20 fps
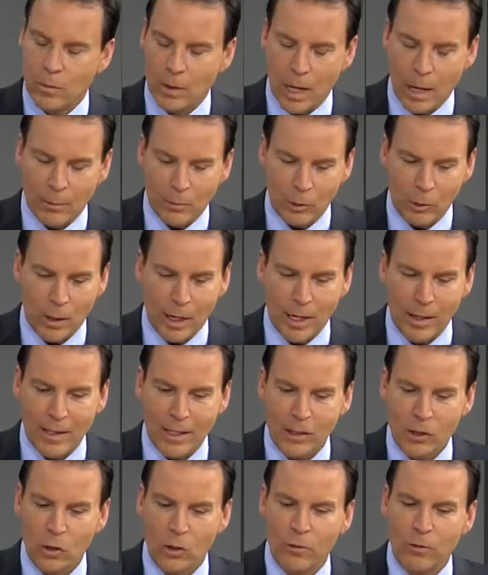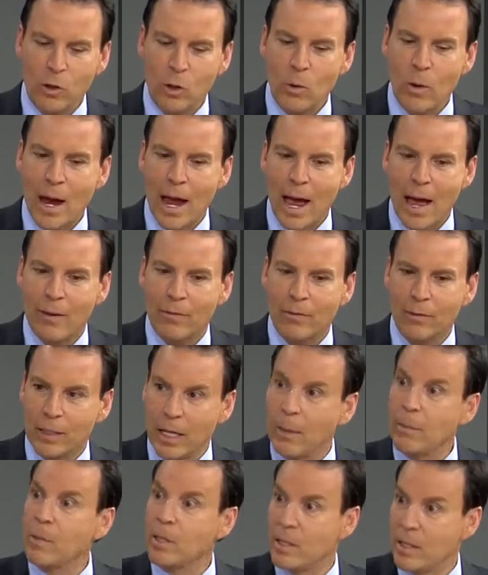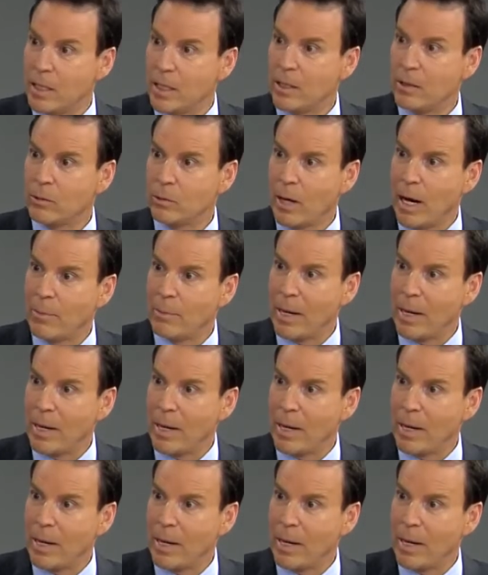I'm straight on this. So if you have gum disease, right?